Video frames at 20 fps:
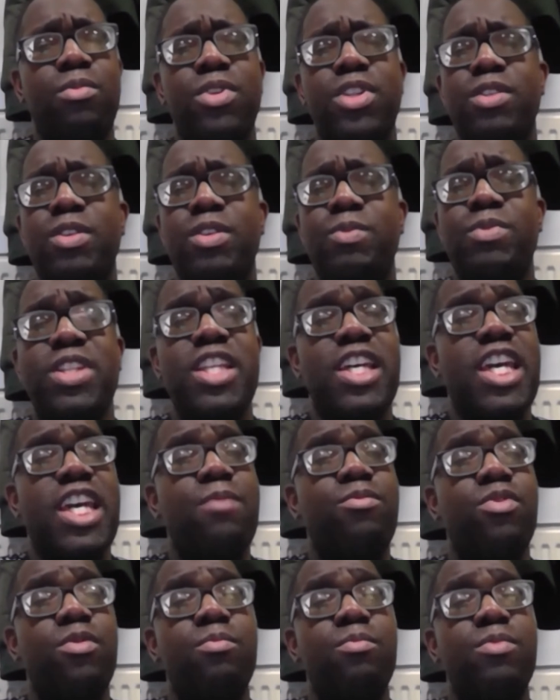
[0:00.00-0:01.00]

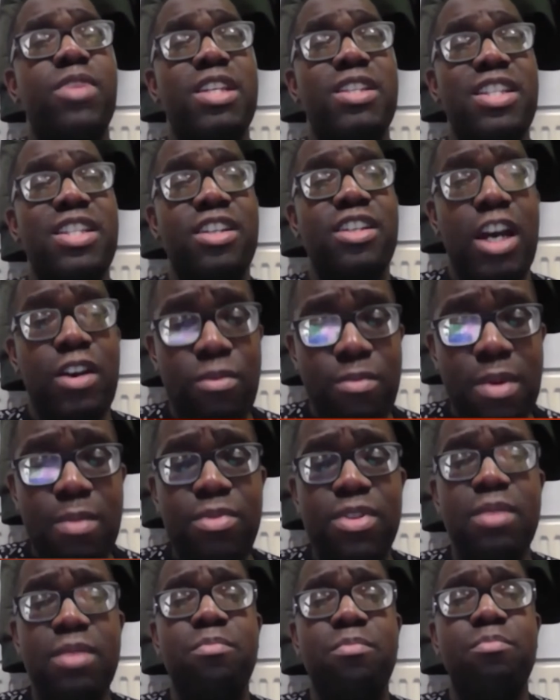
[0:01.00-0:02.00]
I
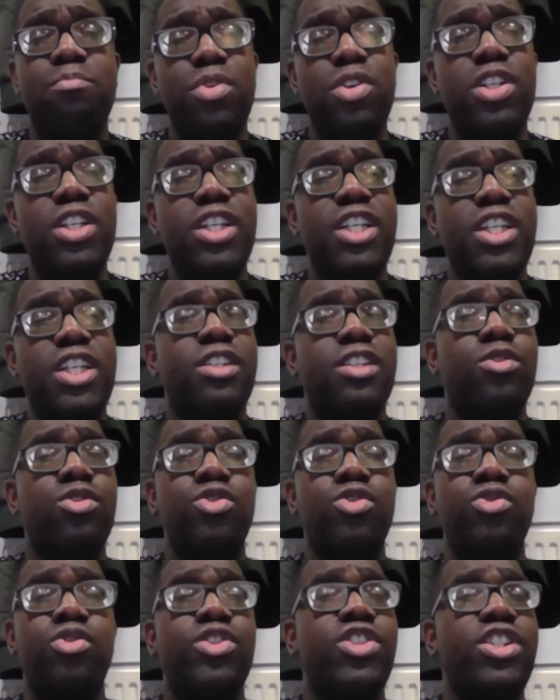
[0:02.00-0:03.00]
remember them bullying. Although
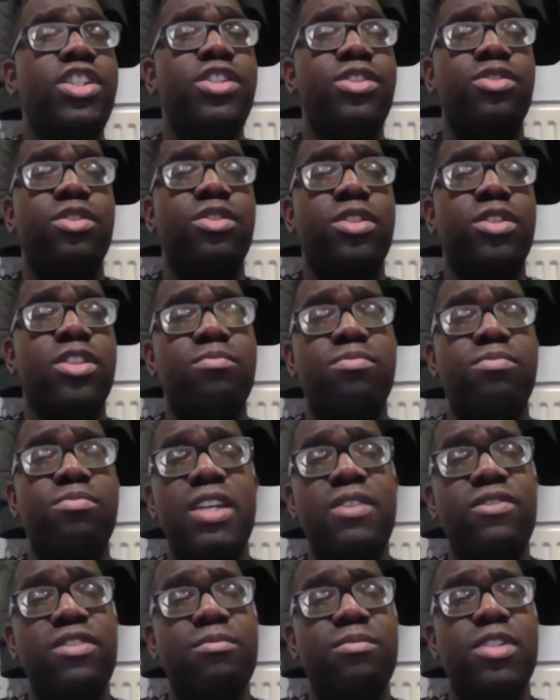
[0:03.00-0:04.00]
Troy Deeney's not doesn't
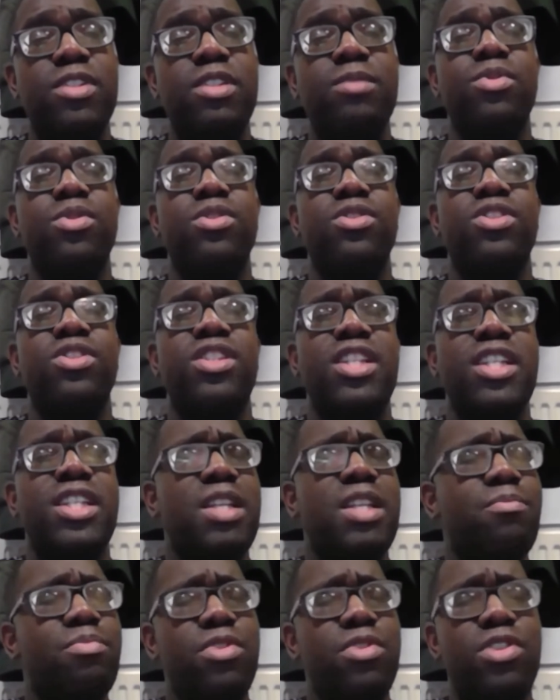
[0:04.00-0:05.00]
play for them anymore, they
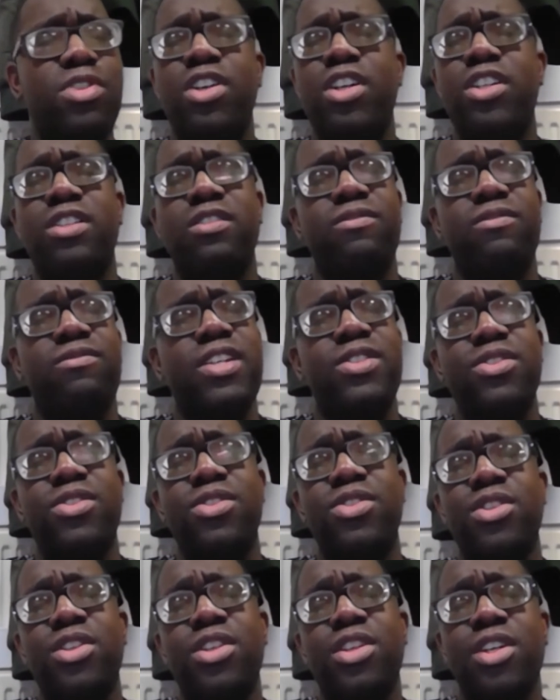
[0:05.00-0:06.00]
bullied our
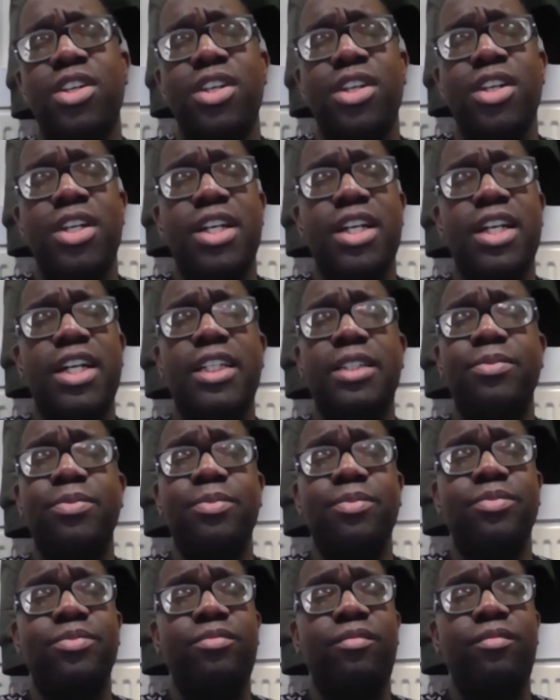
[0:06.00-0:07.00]
defense.
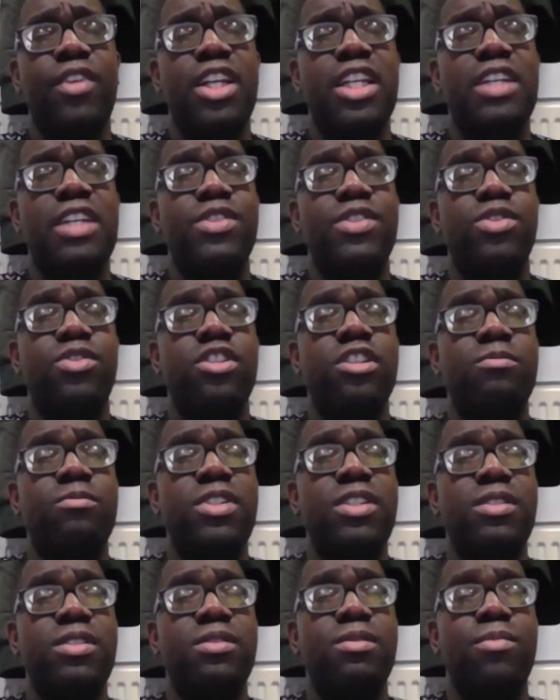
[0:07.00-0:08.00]
And if it's going to
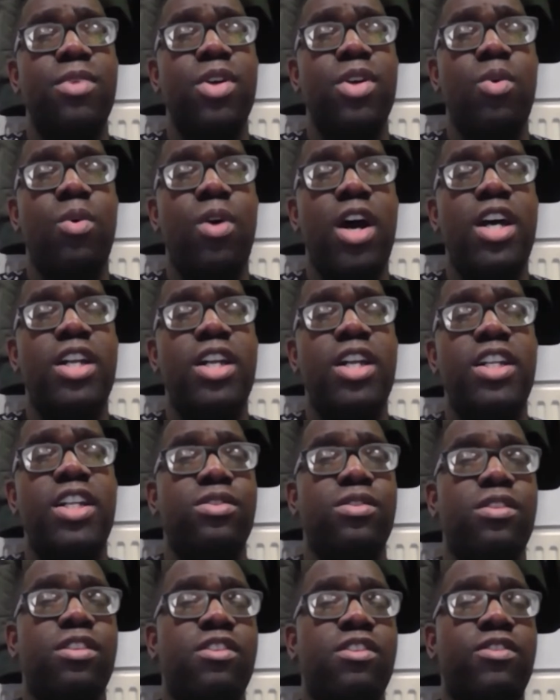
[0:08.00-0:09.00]
be Maguire and
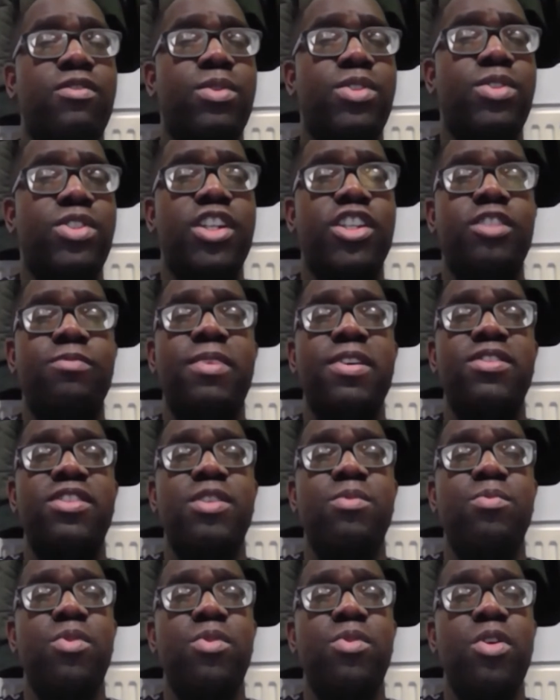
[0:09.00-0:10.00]
Lindelof, which I
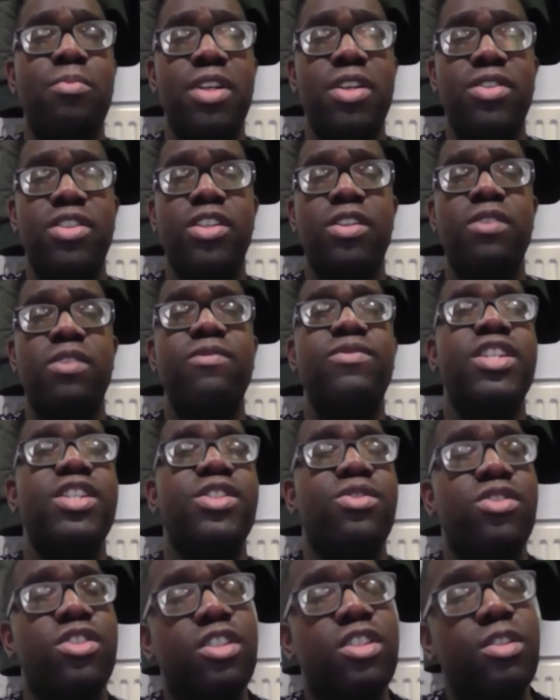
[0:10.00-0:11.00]
expect it will be, because I don't think
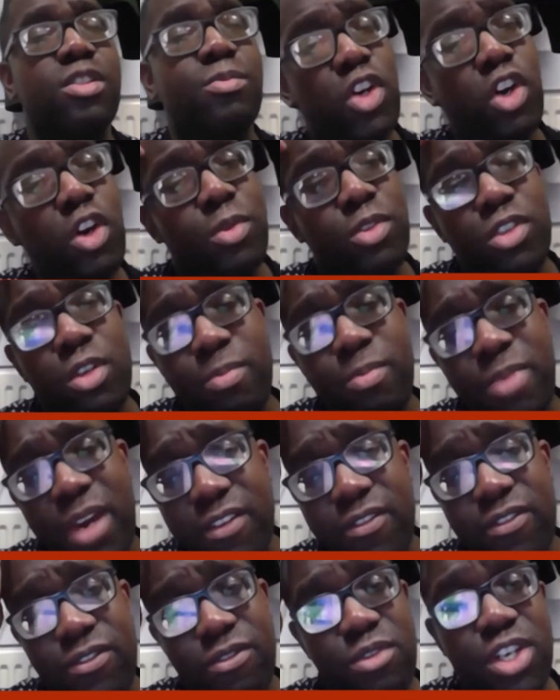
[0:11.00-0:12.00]
he's going to go to
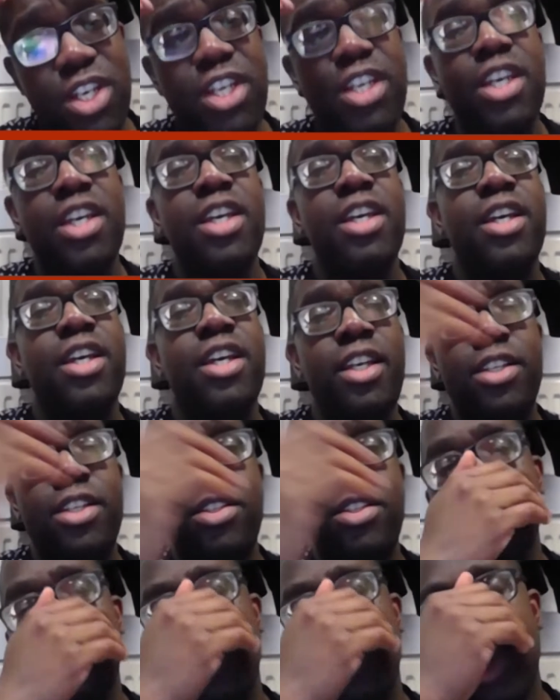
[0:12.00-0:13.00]
back three,
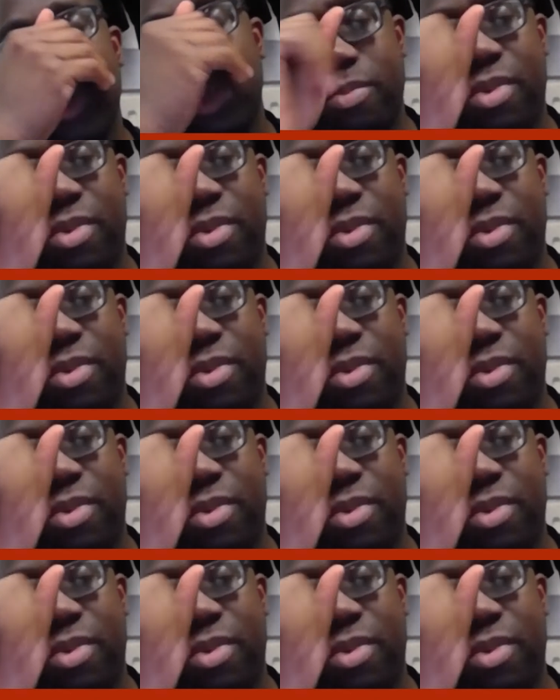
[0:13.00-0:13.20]
he's going to drop